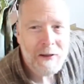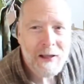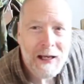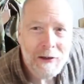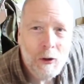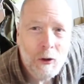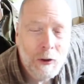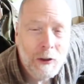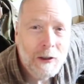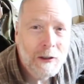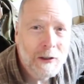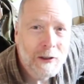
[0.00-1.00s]
of that on
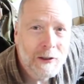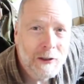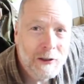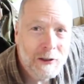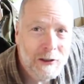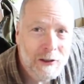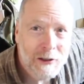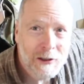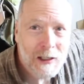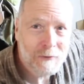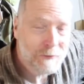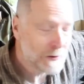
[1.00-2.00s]
uh, uh,
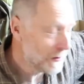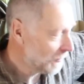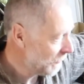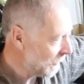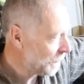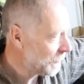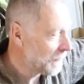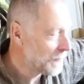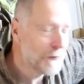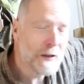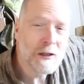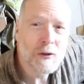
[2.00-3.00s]
after, after I've
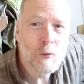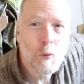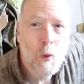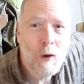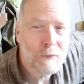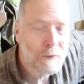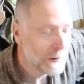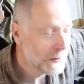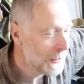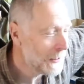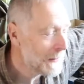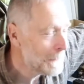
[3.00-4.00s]
finished
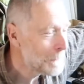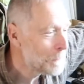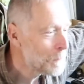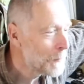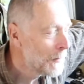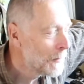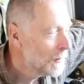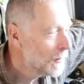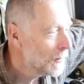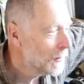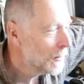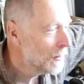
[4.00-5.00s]
waffling here
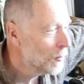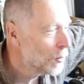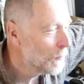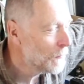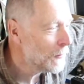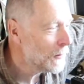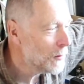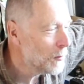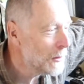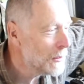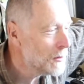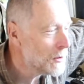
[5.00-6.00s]
and hopefully you'll
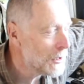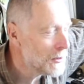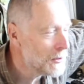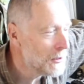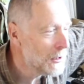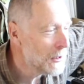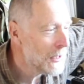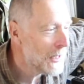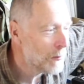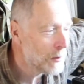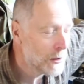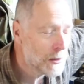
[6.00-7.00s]
be interested in
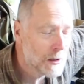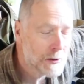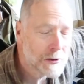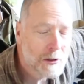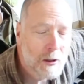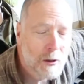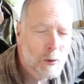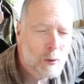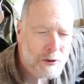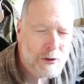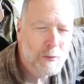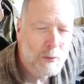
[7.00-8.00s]
that because
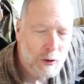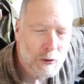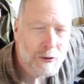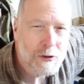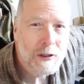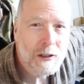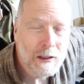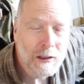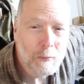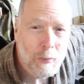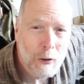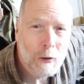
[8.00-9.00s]
what's the most
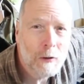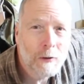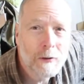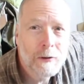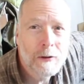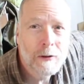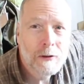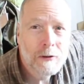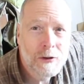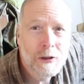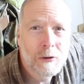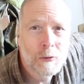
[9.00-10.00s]
important
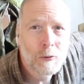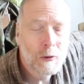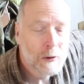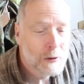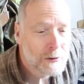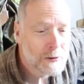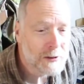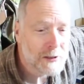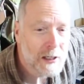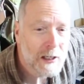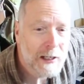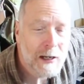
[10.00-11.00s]
tool to
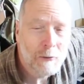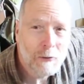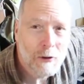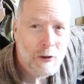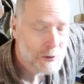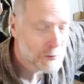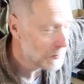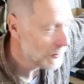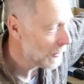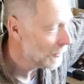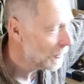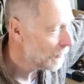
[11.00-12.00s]
take outdoors with
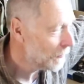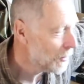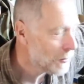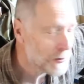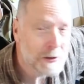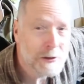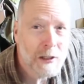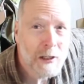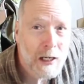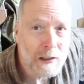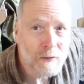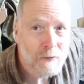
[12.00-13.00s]
you? Of course it's your
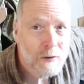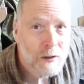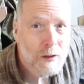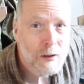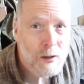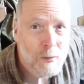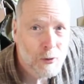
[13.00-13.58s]
knife, your